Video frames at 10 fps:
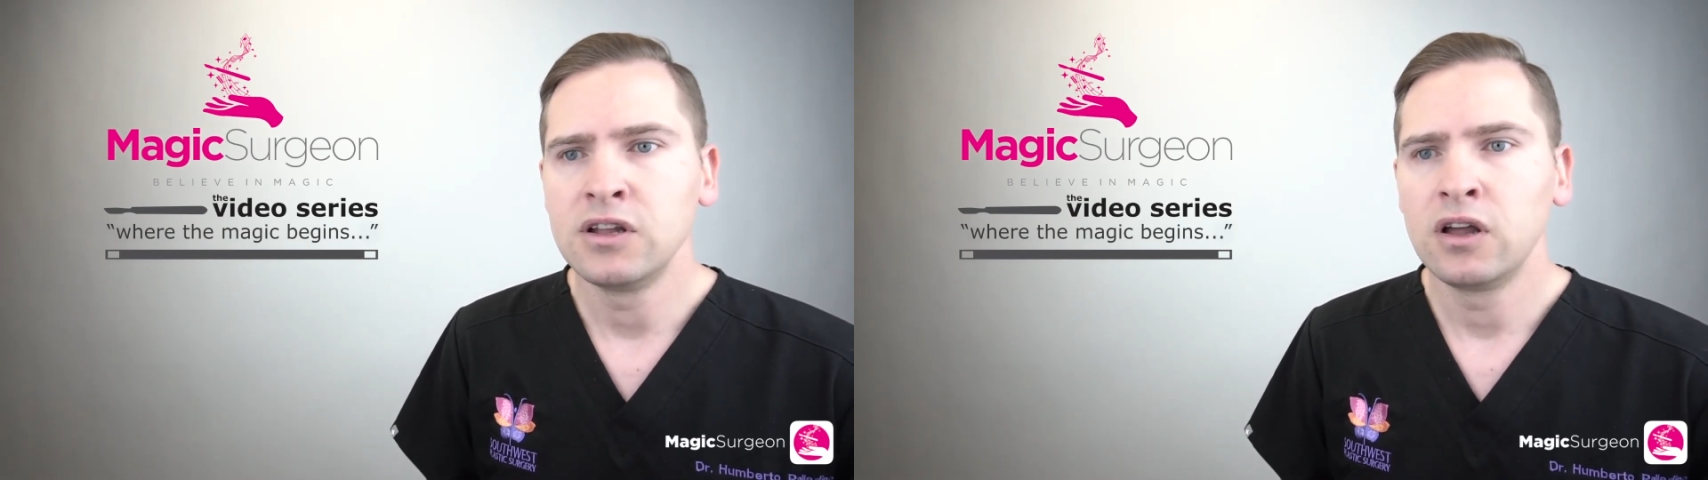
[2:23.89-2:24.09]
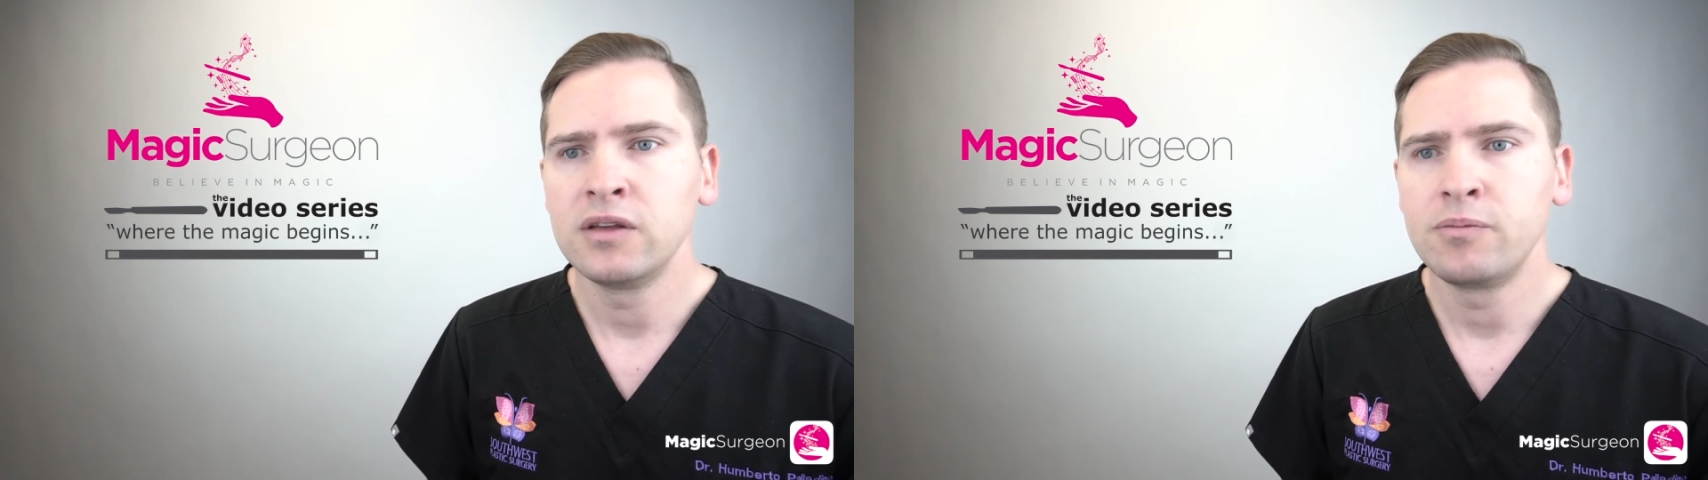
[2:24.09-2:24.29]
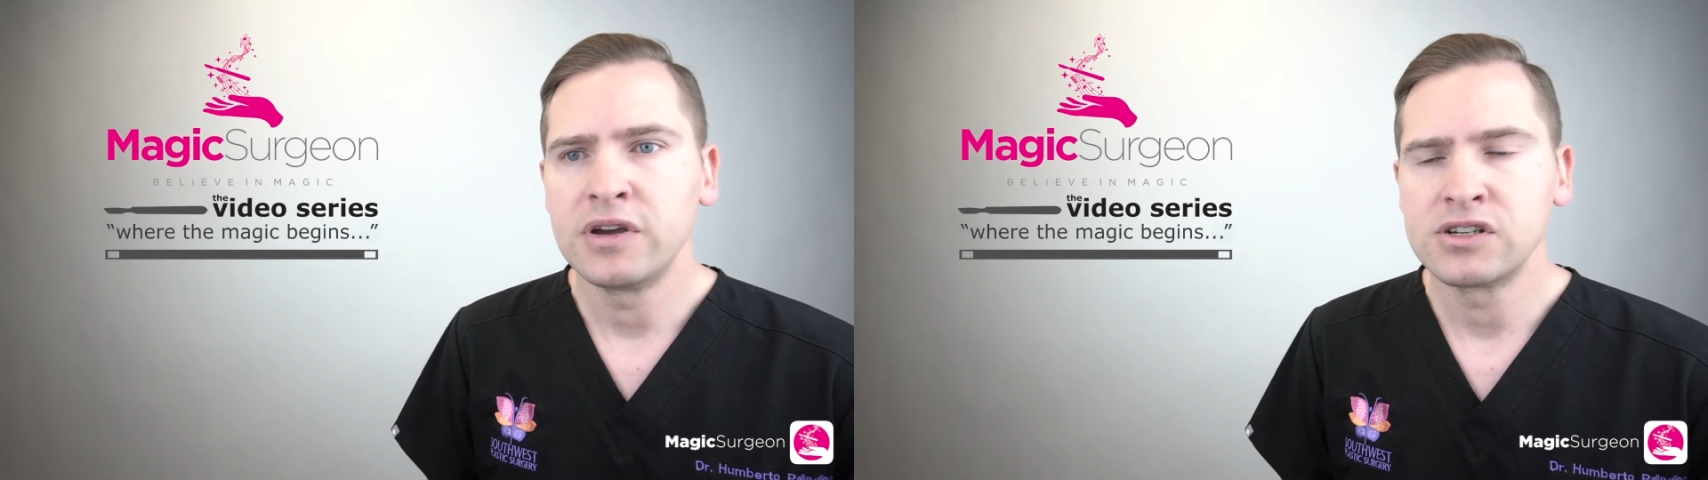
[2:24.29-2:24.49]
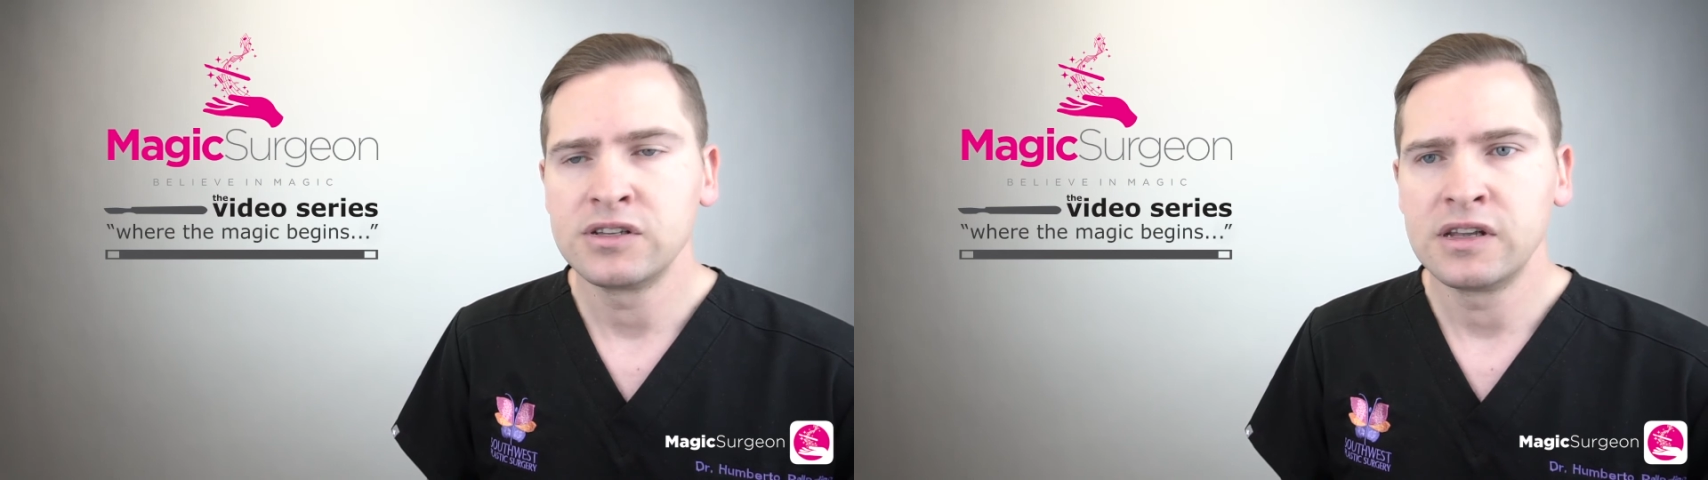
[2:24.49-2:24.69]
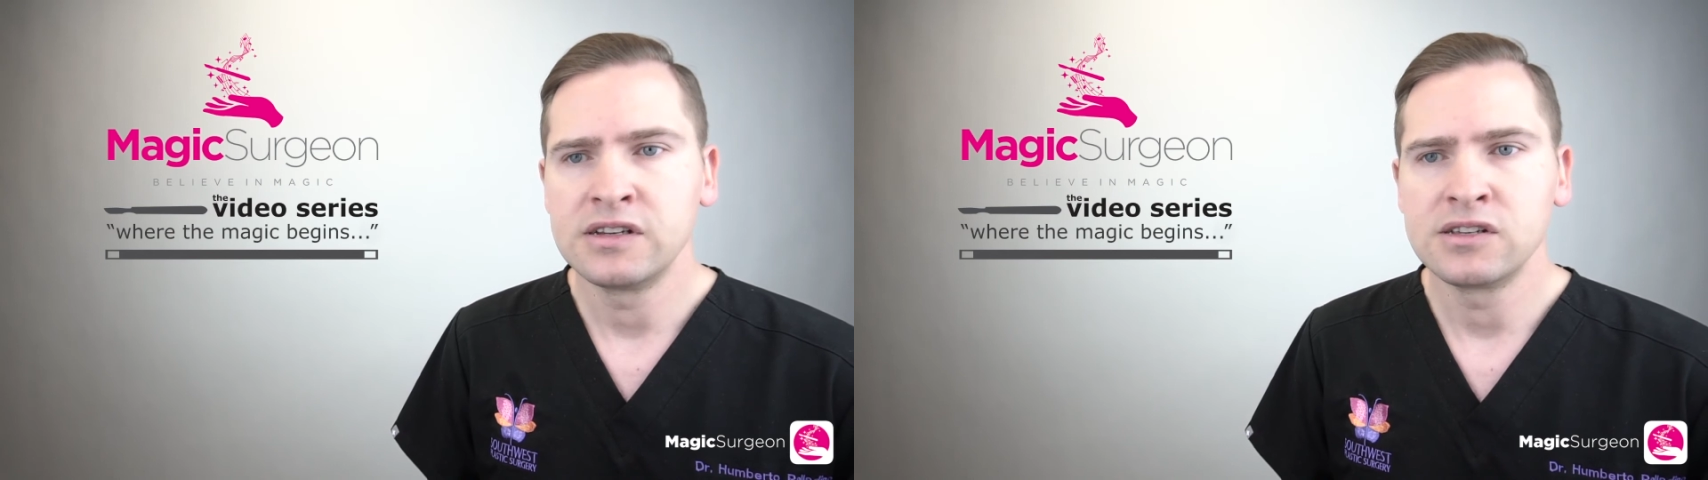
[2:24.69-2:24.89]
not the
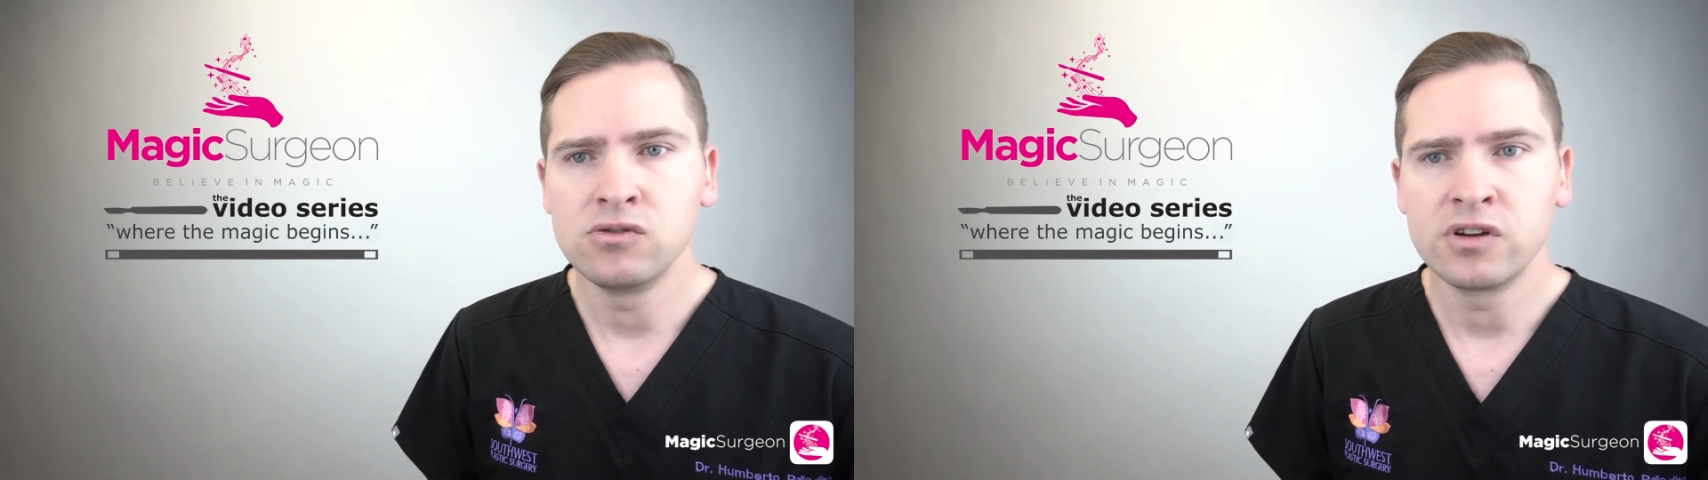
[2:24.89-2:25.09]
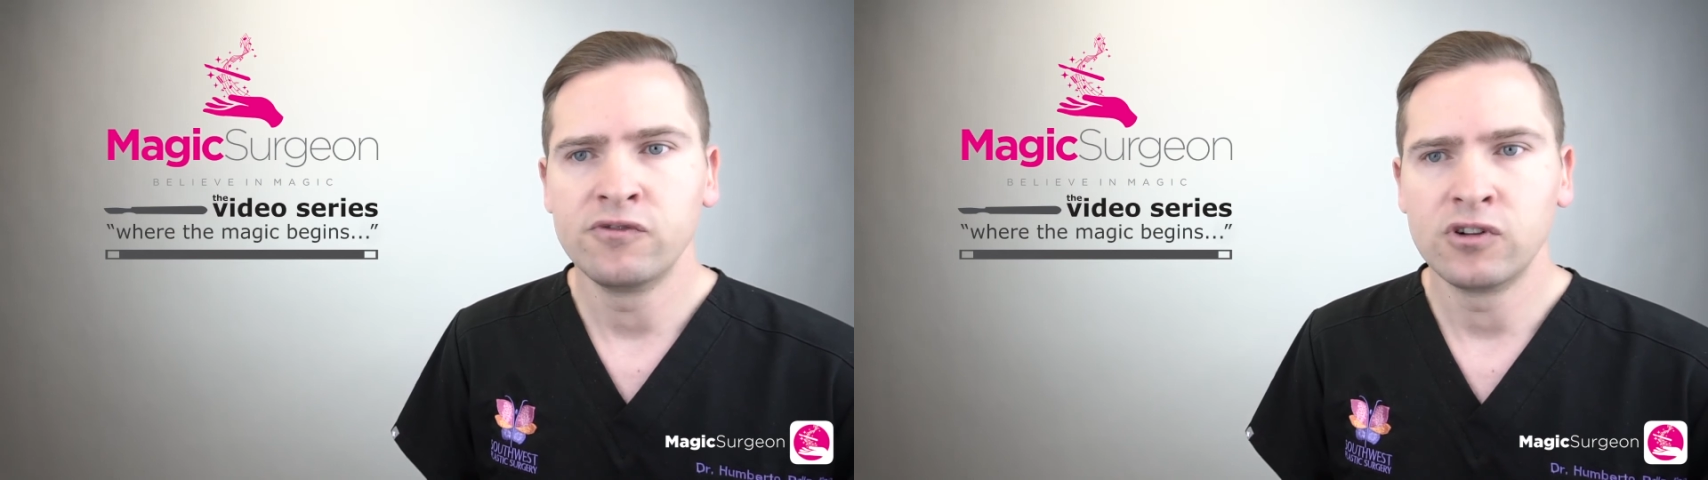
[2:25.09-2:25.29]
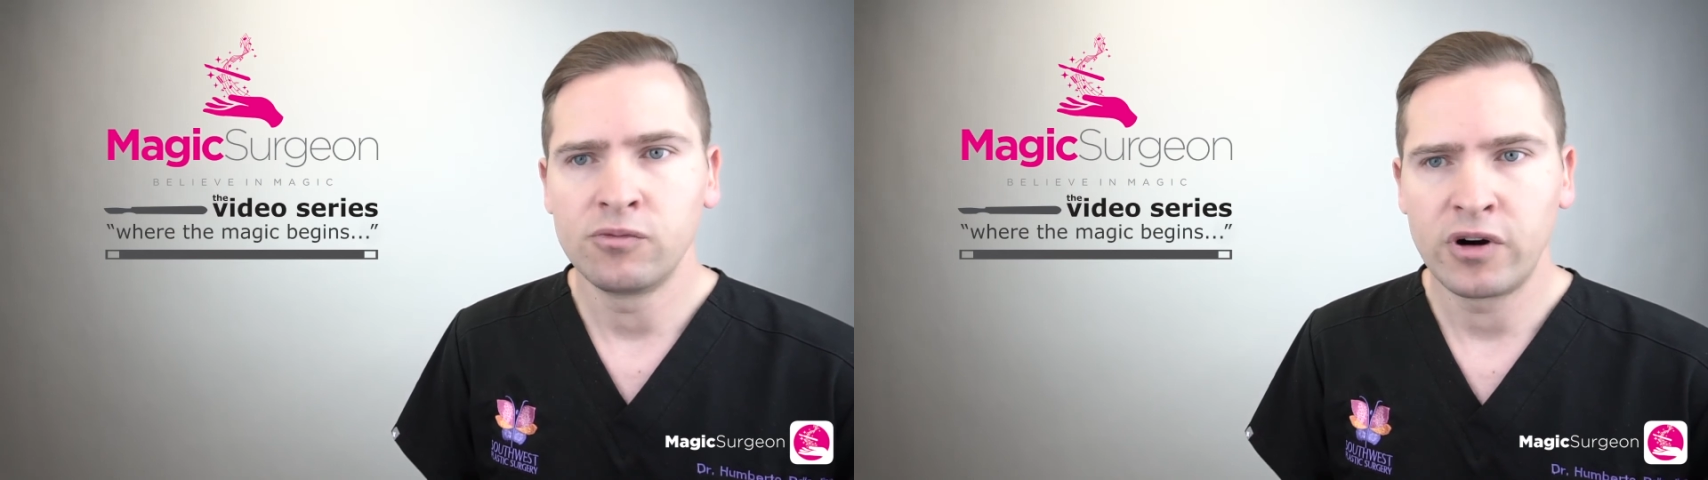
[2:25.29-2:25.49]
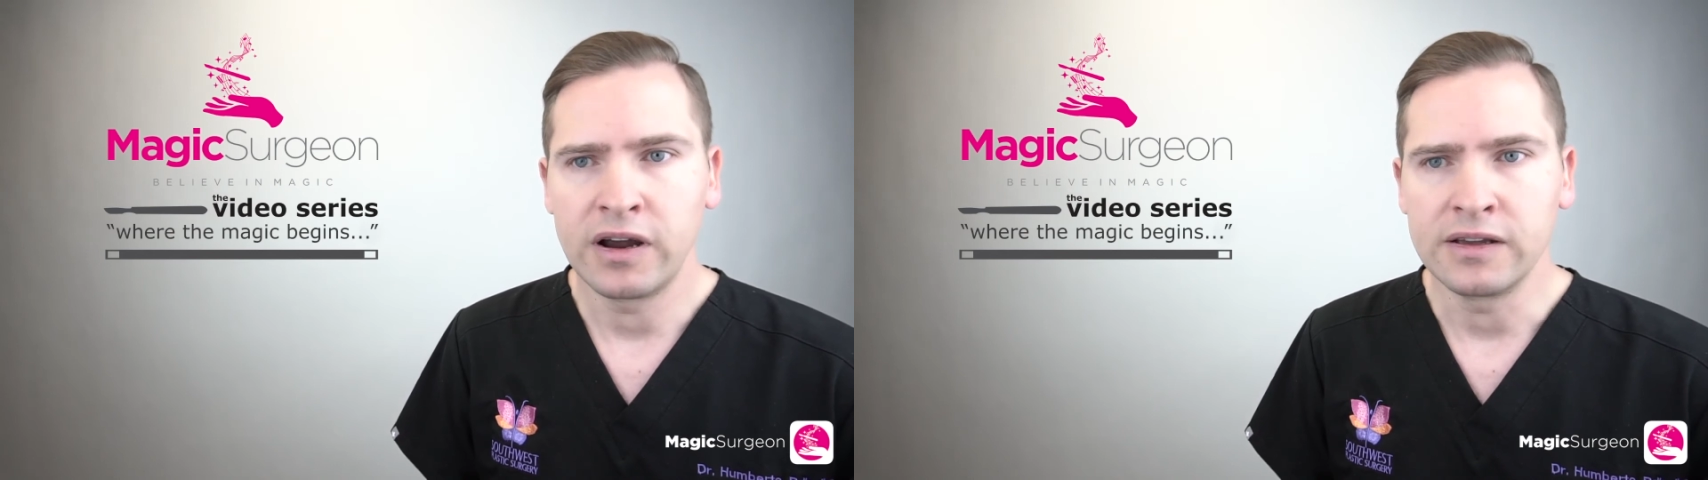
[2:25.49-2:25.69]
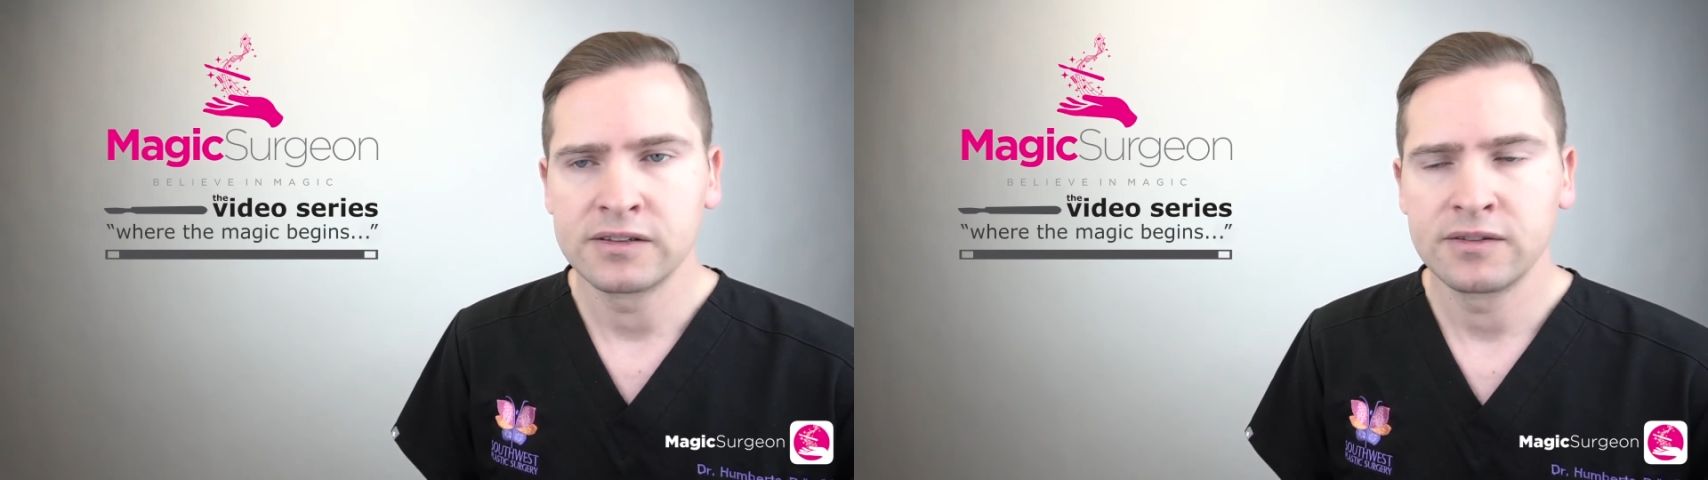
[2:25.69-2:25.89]
patient that is looking for
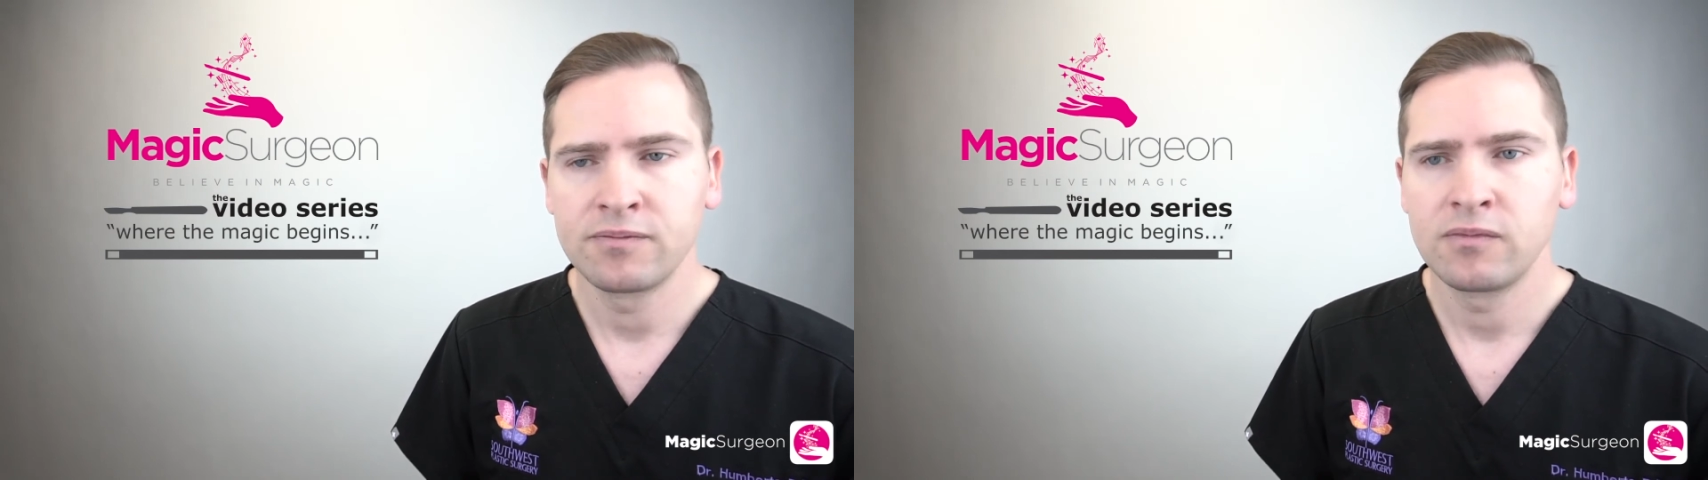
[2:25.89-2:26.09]
price.